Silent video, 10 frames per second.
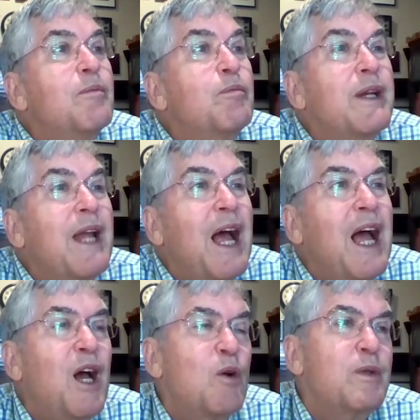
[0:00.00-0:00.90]
But
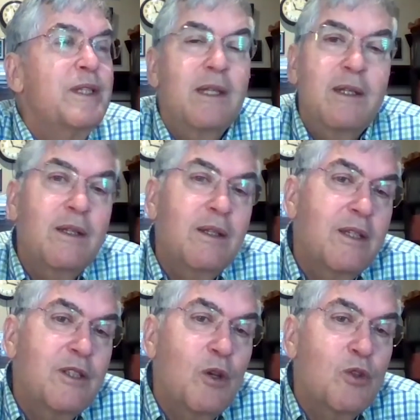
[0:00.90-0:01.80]
how is it
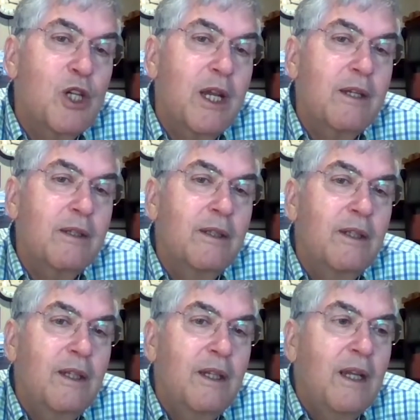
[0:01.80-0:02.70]
associated?
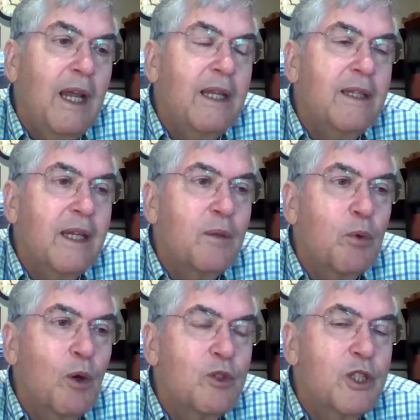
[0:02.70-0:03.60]
And the
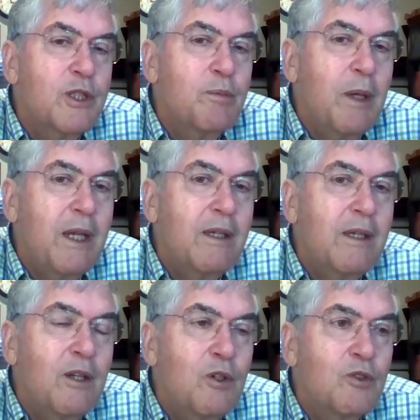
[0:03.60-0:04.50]
approaches being
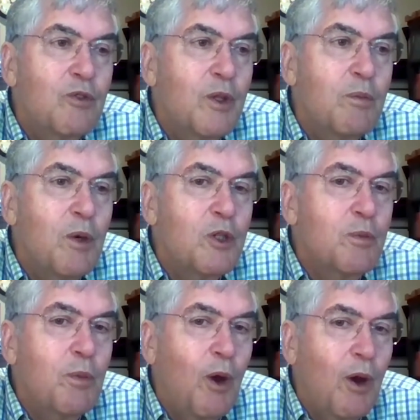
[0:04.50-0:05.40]
used for the
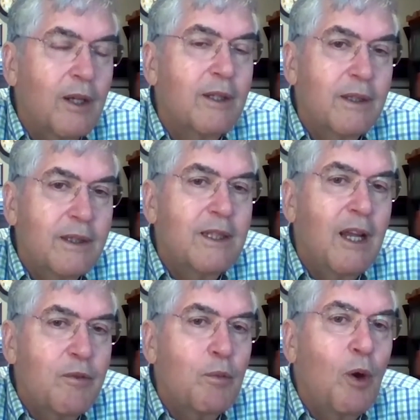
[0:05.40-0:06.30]
most part,
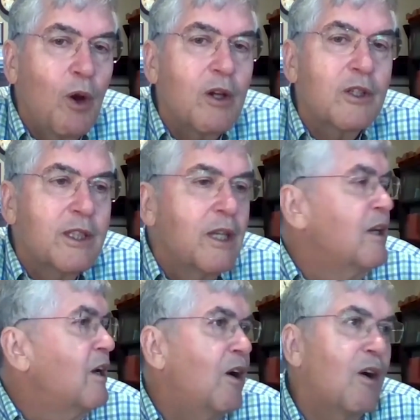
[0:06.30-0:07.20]
aside from ours,
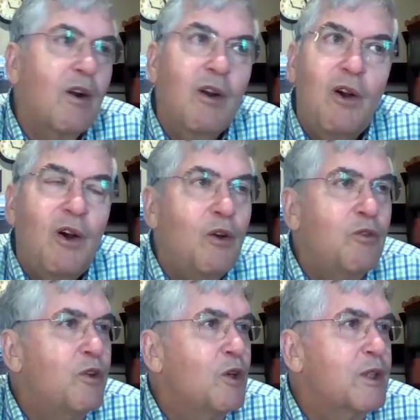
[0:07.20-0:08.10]
are all
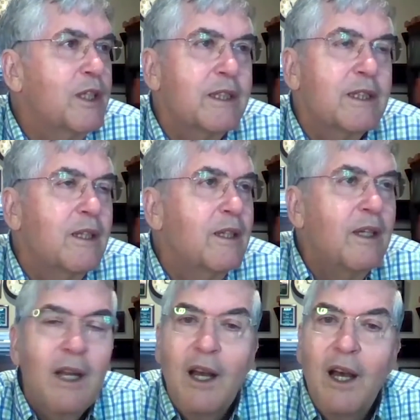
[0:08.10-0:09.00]
focused
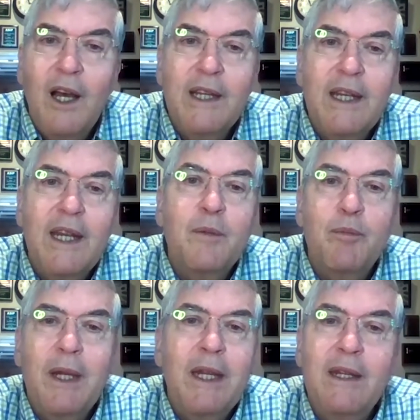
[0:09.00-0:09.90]
on it
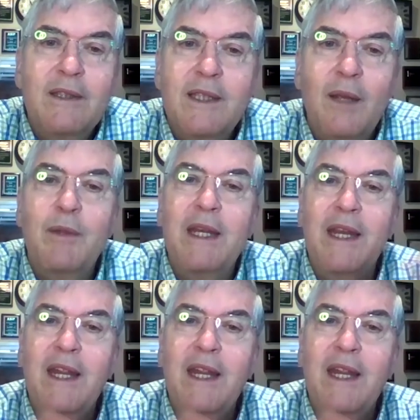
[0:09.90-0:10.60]
being something